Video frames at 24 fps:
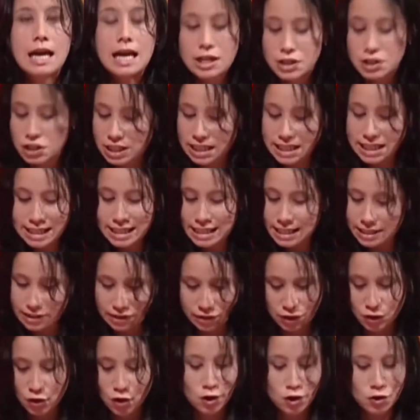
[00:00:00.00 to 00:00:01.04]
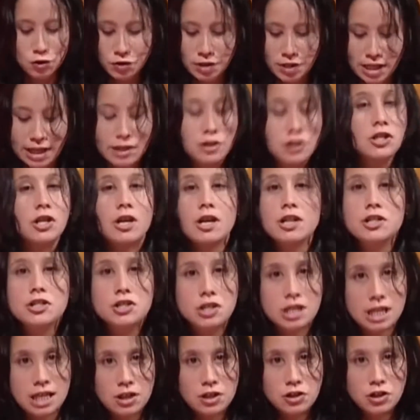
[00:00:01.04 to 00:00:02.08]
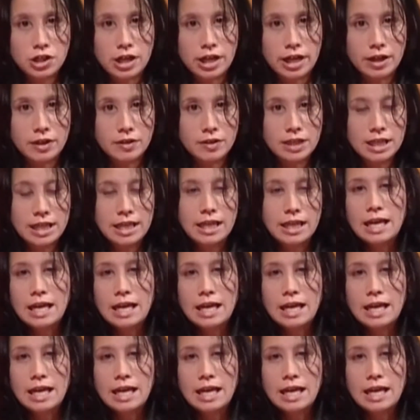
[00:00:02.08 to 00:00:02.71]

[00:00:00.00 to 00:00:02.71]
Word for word: actually didn't contradict church teaching.